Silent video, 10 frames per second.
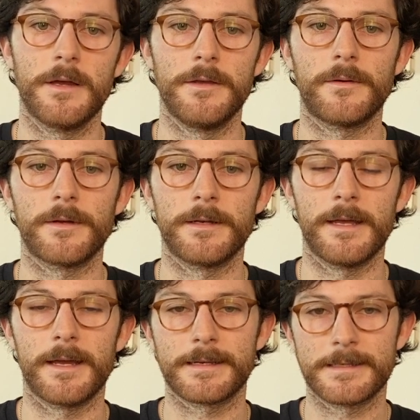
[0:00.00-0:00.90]
you can
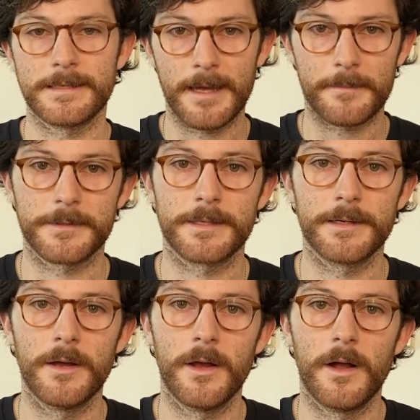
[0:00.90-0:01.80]
accept
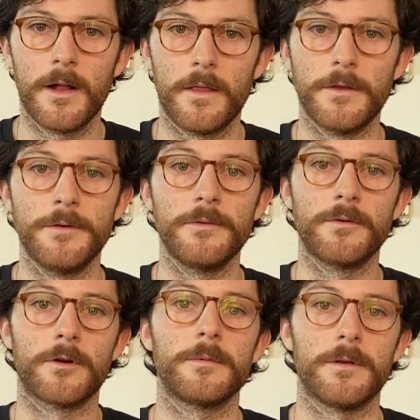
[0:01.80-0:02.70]
the new
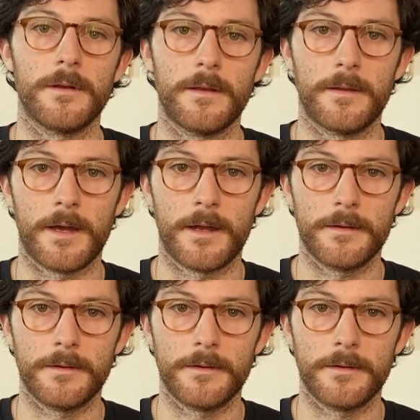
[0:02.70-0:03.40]
normal that